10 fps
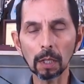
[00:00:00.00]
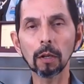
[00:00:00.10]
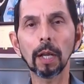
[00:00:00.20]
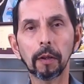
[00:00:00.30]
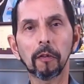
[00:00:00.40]
you
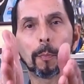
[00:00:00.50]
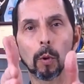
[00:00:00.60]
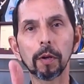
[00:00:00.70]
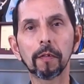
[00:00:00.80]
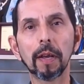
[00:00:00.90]
know, like a
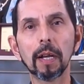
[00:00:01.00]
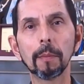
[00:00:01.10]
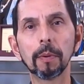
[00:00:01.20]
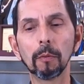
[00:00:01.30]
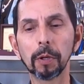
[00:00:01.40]
sport
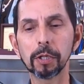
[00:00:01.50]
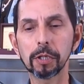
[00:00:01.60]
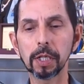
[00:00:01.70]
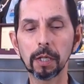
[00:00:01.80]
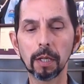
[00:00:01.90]
setup. We just
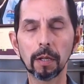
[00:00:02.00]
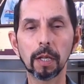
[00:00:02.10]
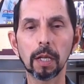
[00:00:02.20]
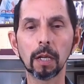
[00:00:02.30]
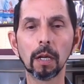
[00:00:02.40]
did
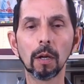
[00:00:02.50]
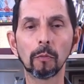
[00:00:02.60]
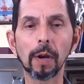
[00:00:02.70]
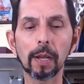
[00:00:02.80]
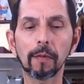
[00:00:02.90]
the
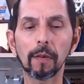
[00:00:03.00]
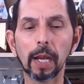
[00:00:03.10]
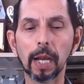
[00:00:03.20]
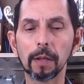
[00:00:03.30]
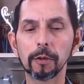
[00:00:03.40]
race
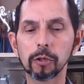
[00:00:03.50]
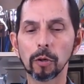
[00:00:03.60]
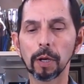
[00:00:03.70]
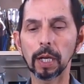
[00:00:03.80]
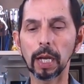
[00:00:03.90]
and the
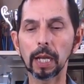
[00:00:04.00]
touring.